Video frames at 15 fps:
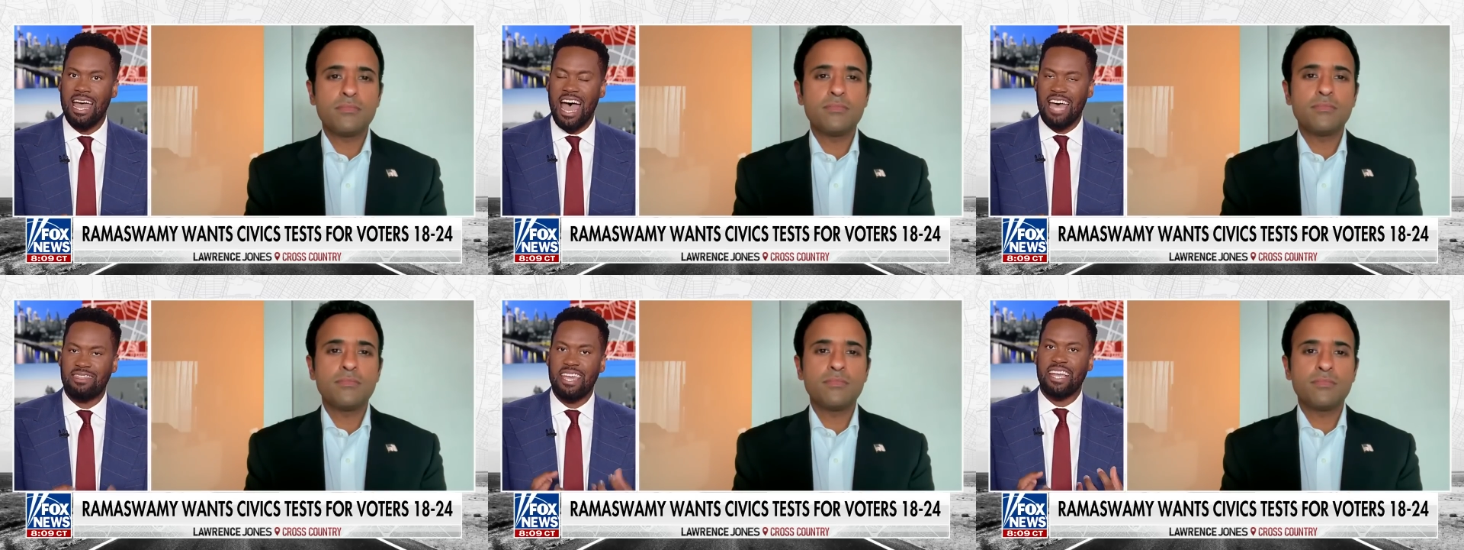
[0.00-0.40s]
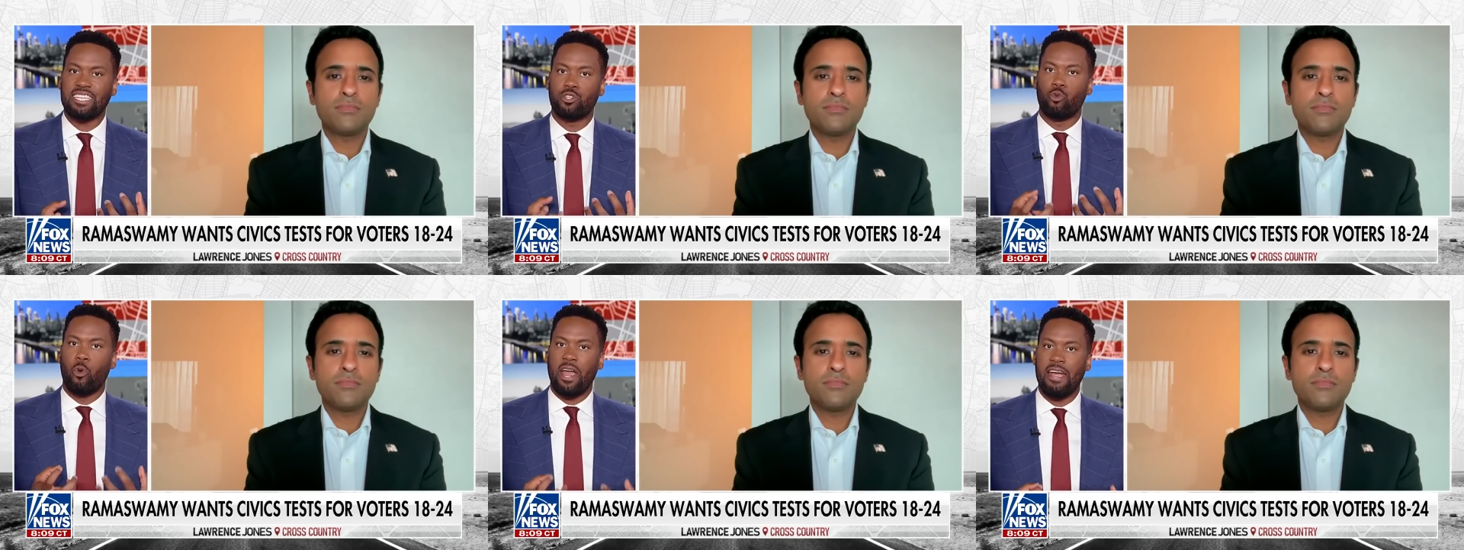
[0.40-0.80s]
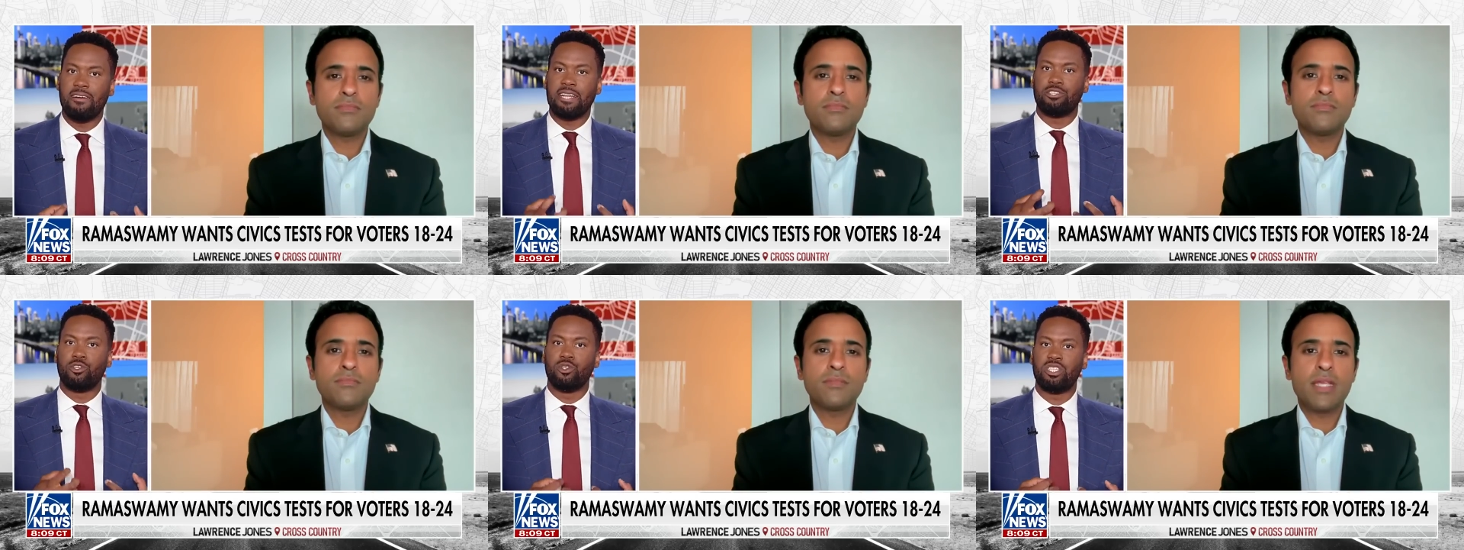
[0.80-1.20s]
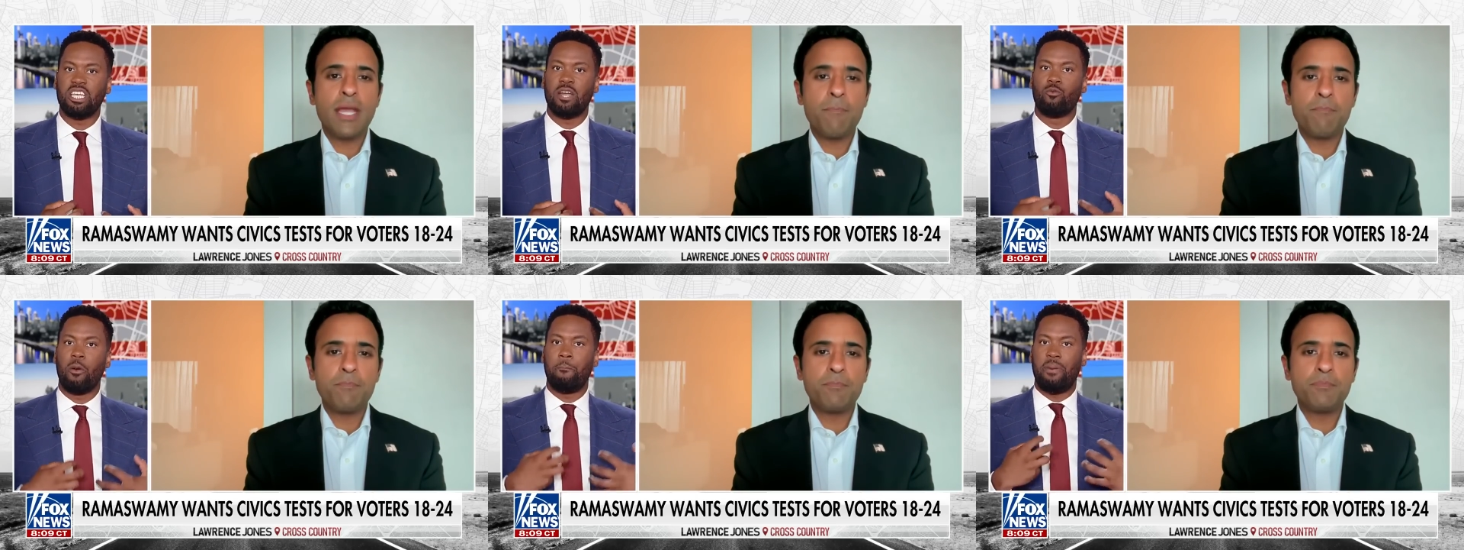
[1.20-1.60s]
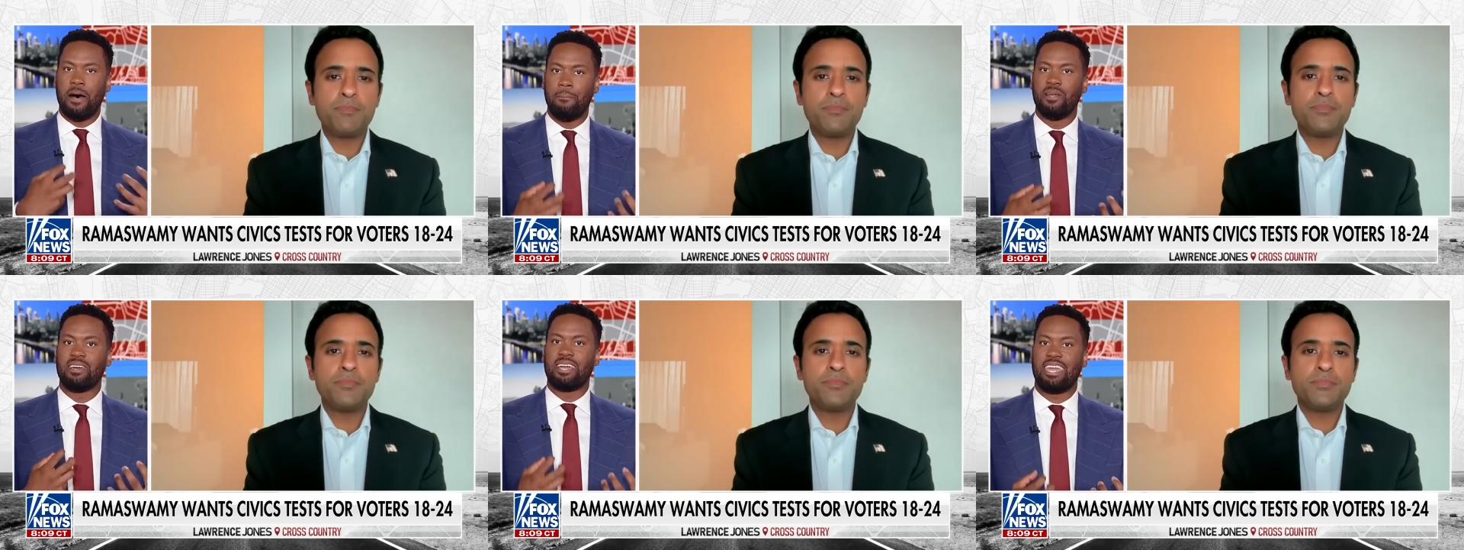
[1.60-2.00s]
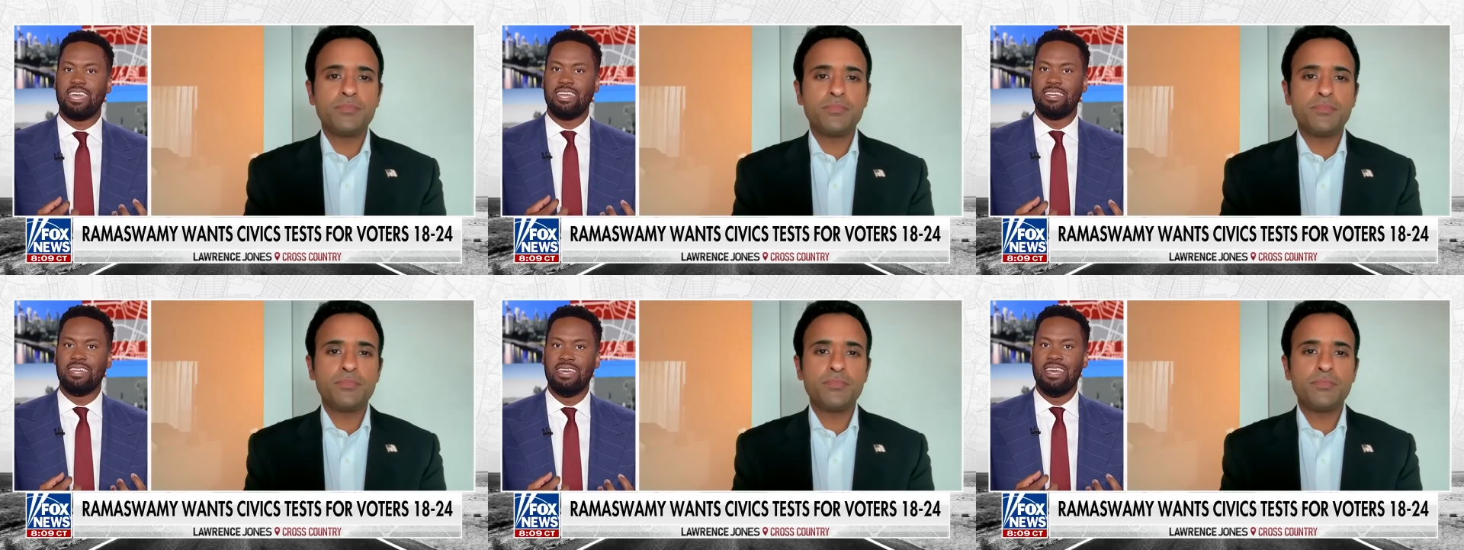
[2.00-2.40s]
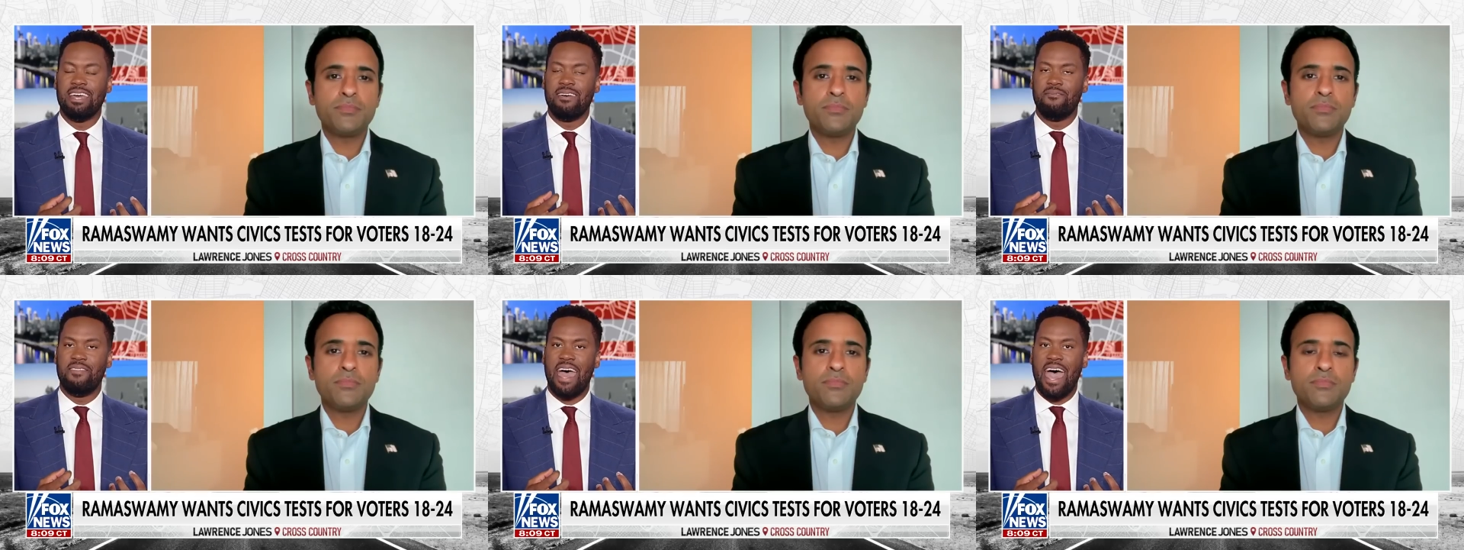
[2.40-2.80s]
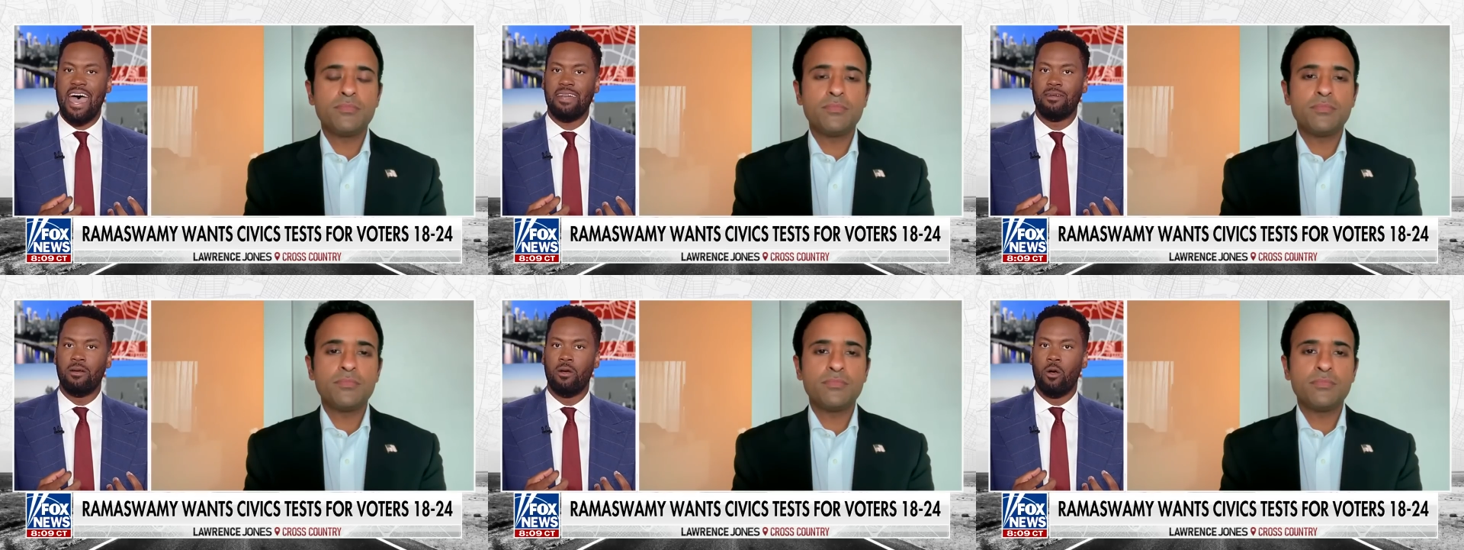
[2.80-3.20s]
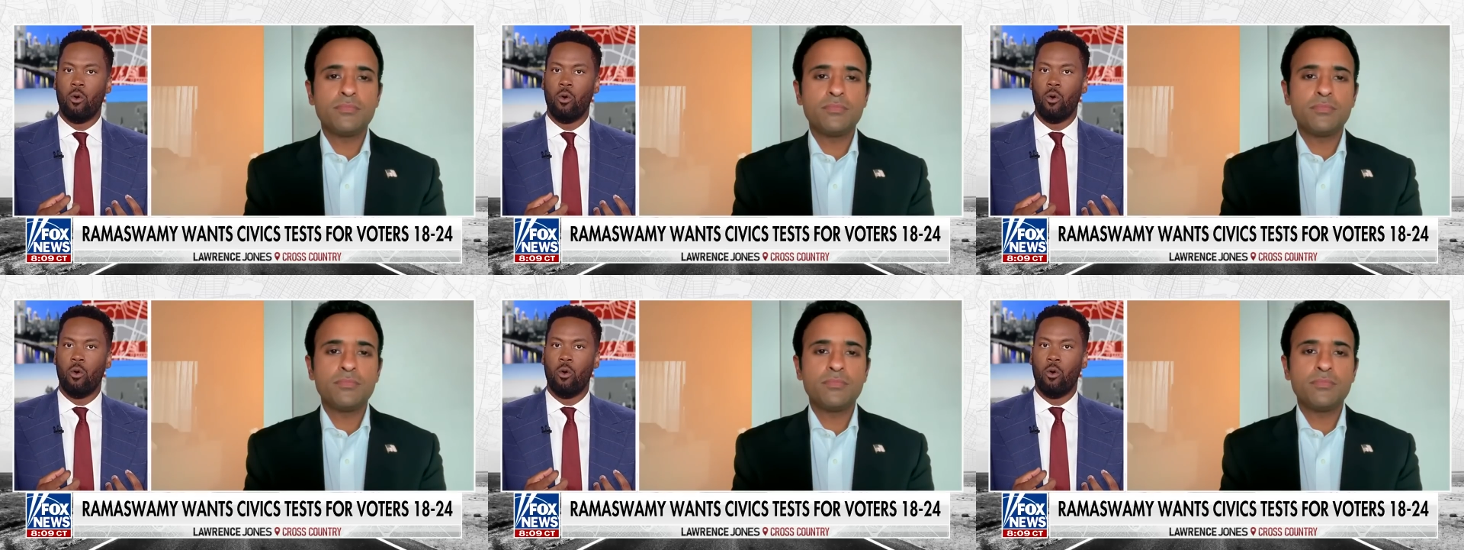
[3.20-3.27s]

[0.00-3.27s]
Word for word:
Speaker 1: I think it's rare that you see a Republican that